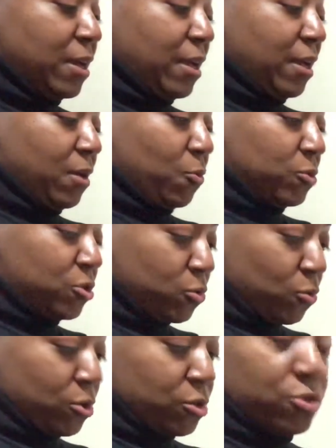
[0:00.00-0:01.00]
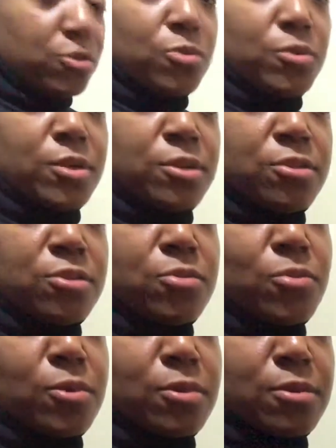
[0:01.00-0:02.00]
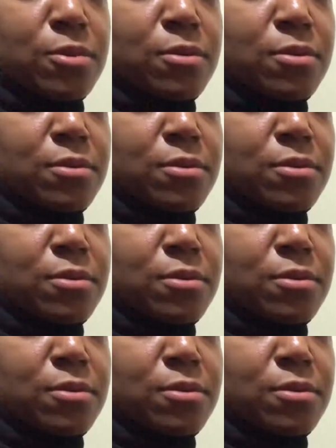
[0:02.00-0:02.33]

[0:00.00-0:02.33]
And what you want to do is you want to